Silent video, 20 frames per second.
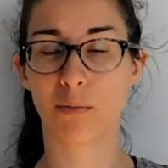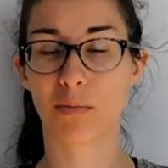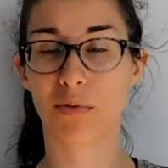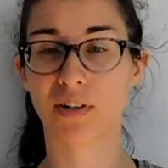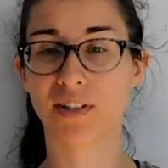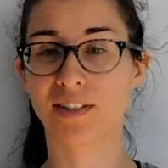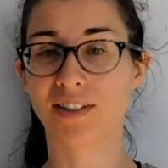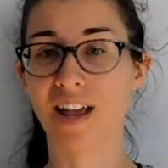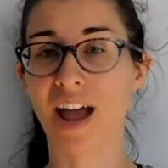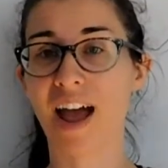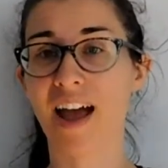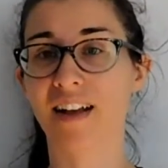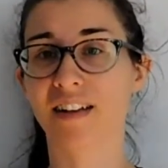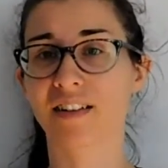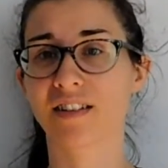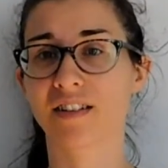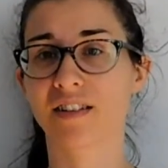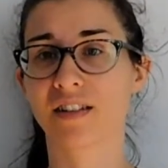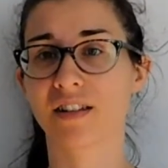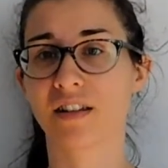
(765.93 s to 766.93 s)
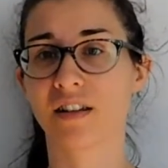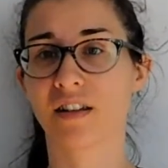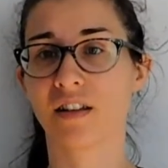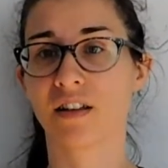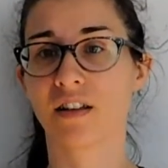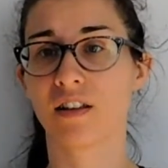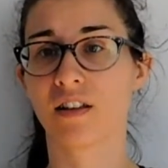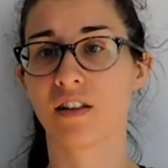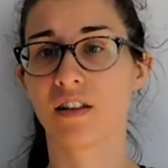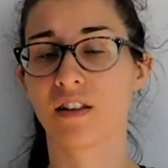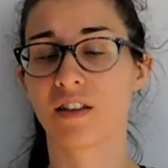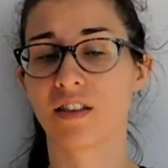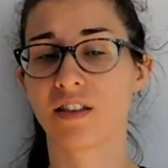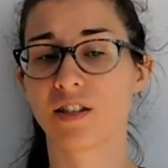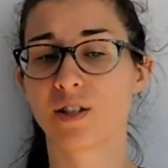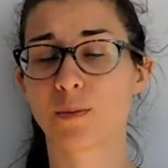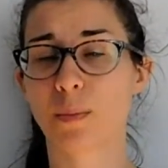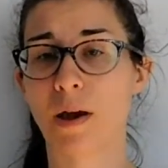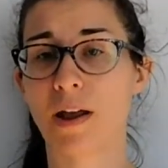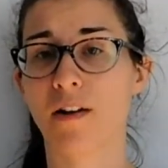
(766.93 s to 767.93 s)
protects
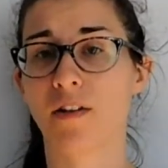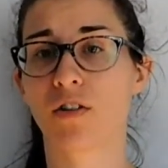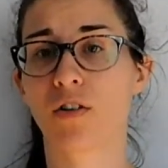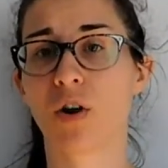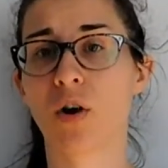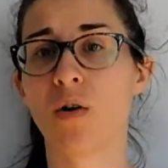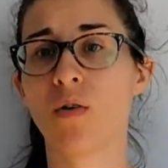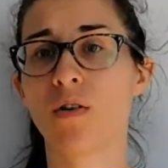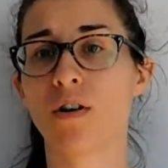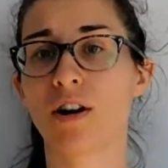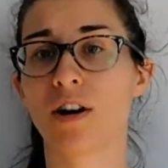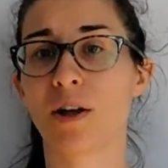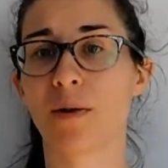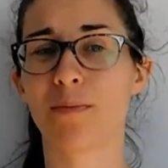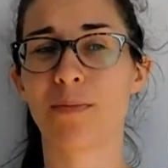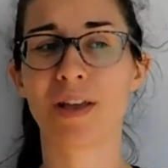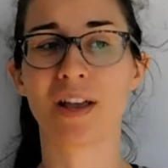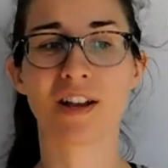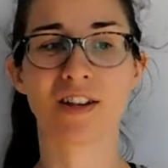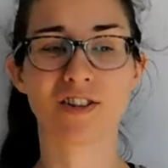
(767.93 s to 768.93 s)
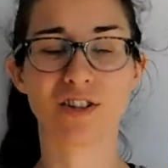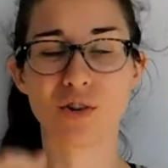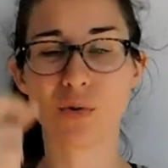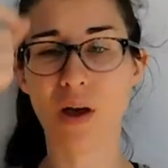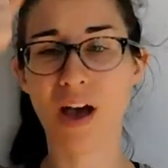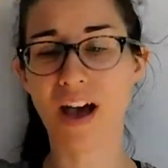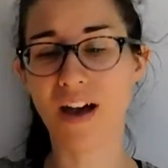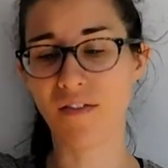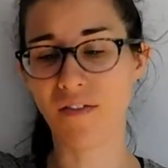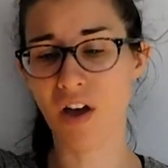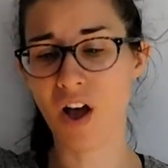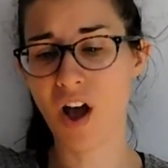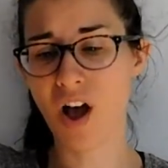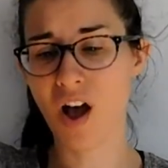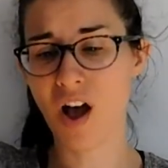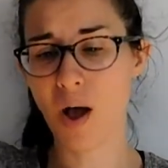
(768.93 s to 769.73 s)
the spinal cord, because you have